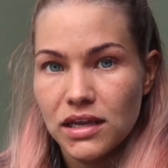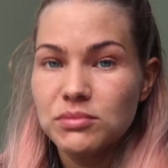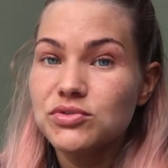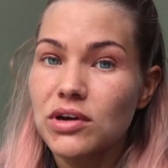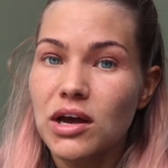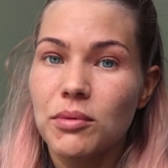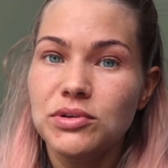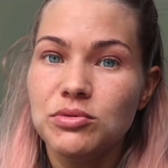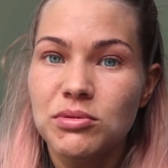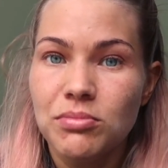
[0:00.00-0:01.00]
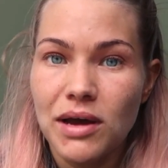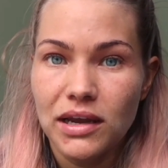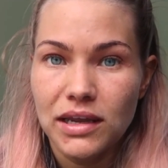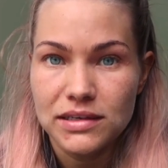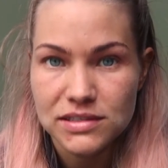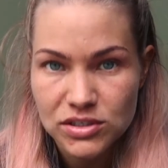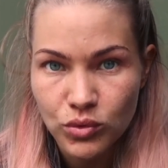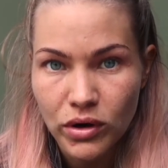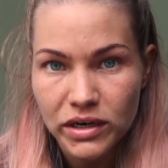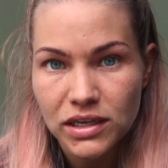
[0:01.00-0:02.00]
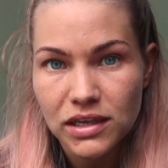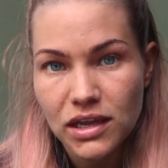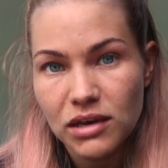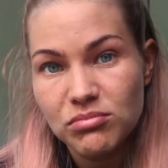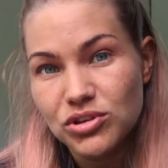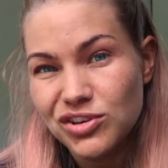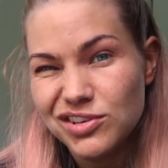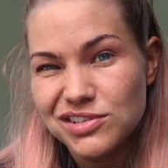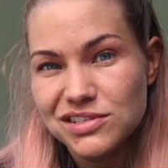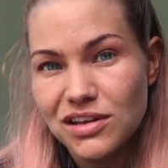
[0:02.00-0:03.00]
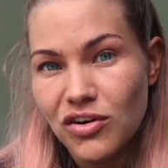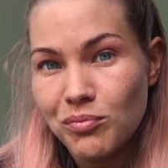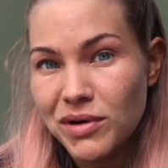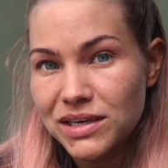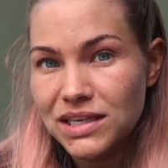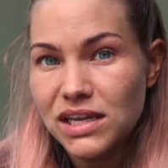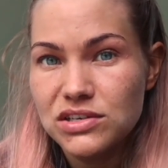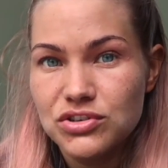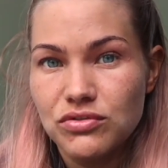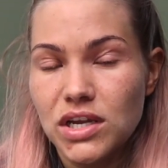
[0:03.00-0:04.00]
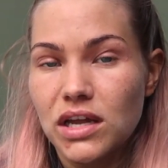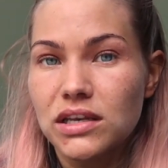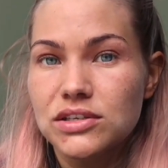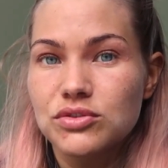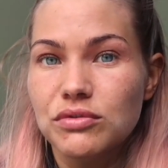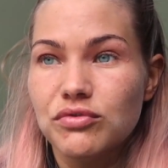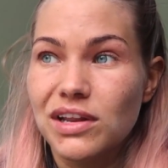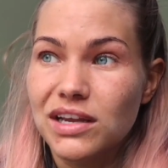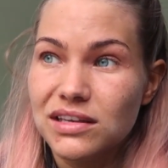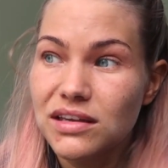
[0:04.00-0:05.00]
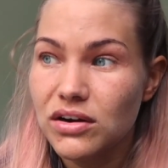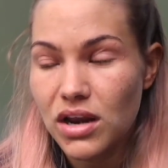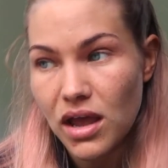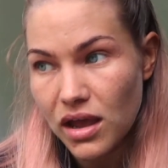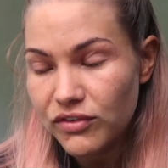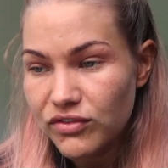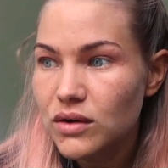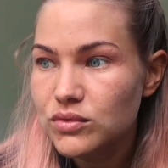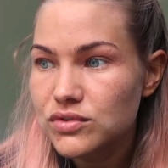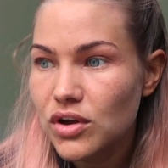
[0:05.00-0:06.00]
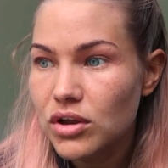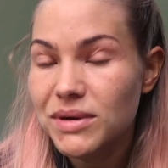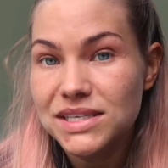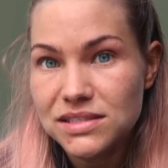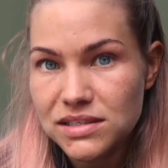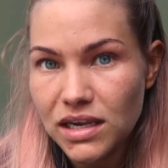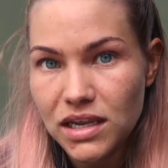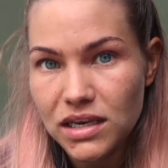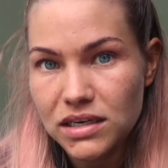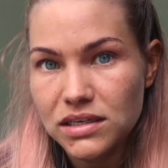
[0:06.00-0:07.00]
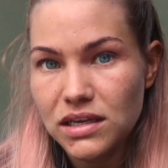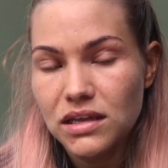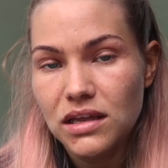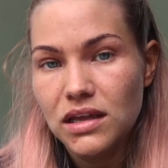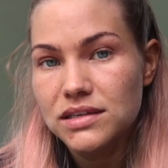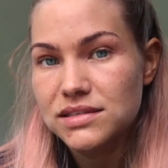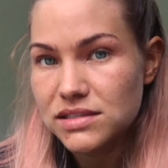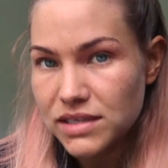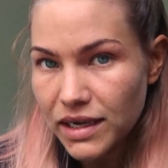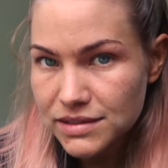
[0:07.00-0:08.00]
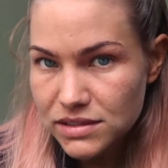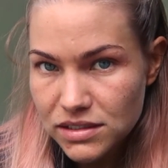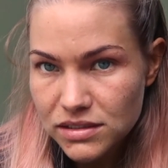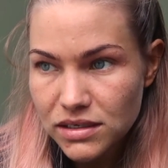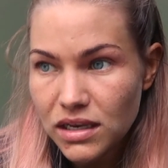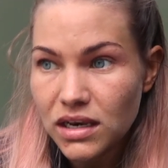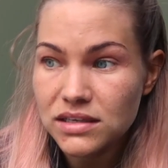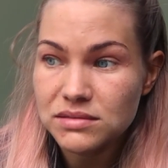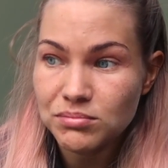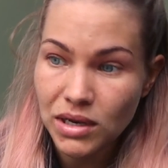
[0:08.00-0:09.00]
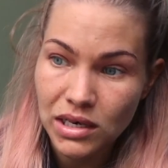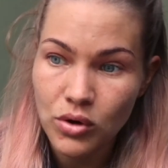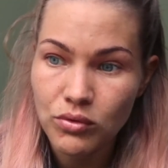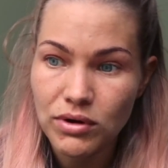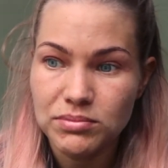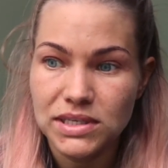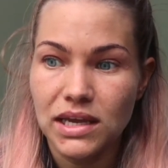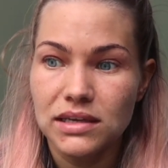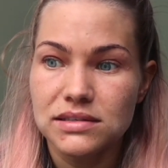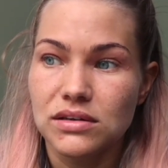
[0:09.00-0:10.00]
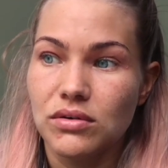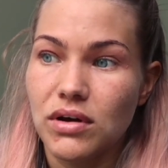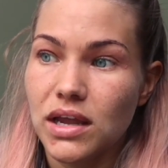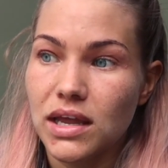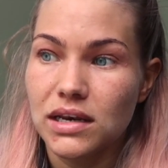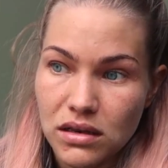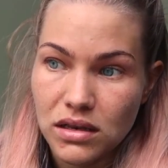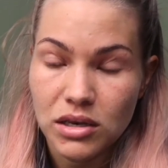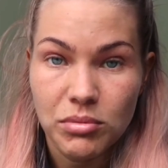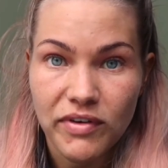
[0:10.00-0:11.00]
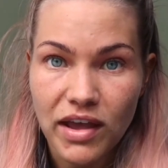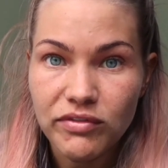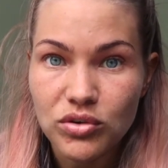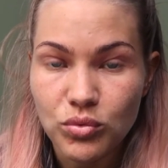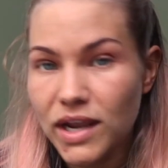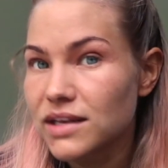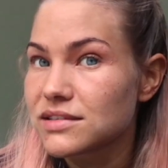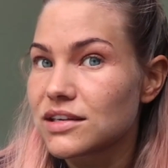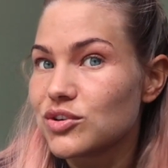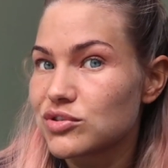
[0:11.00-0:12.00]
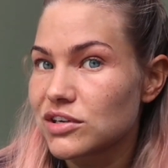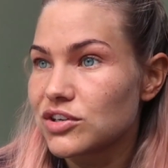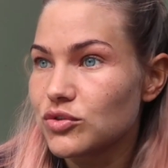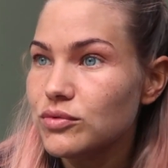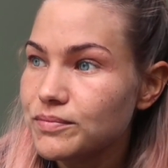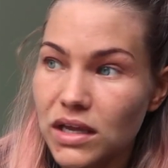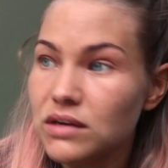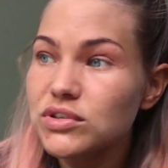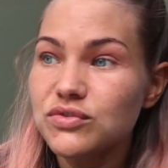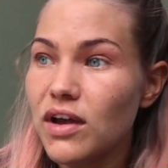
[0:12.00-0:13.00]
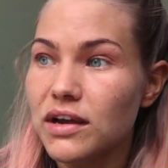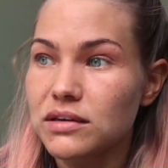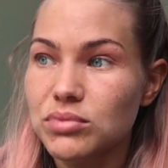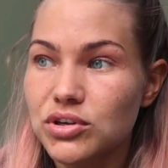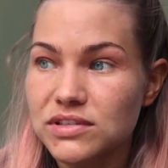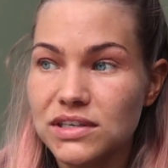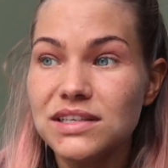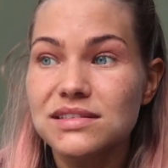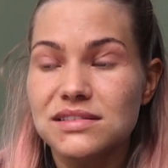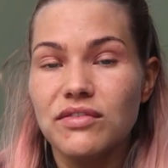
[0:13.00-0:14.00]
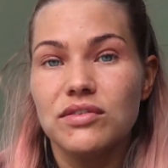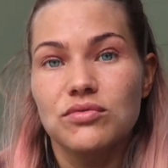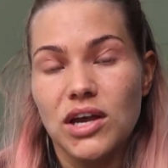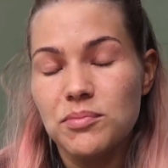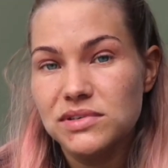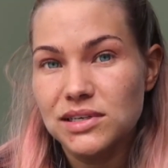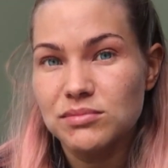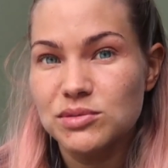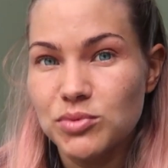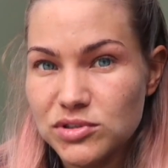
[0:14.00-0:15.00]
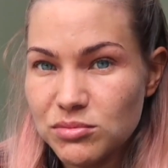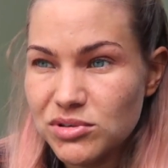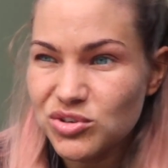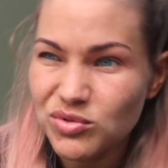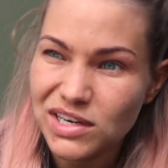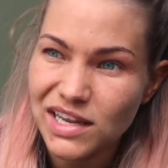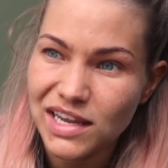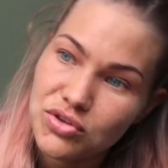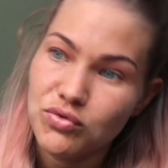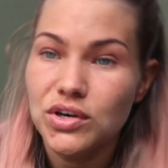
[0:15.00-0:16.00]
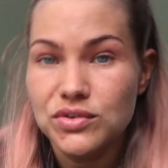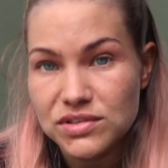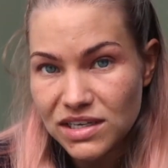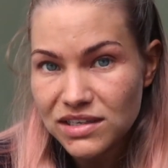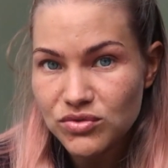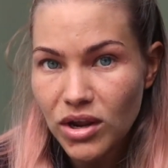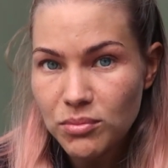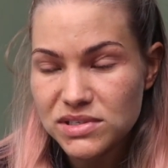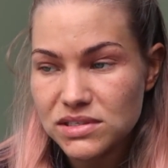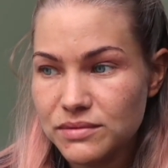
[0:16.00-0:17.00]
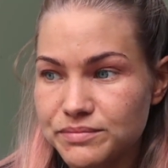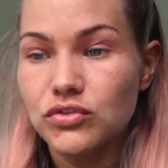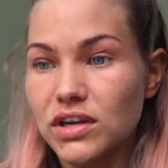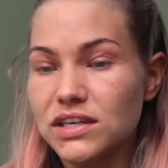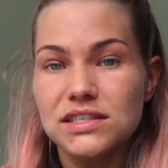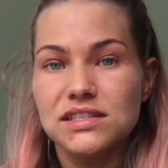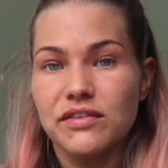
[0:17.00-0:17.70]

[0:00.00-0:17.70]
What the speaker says: And I'm so happy to be back at squatting again because of my knee injury. I didn't do it for like a year and a half. I was on my second set. And it's my low rep day, so I had a little bit of heavier weights than I usually do. And it was fine, because I did 7 reps, and I'm supposed to be doing like 3 to 6 reps. So yeah, I did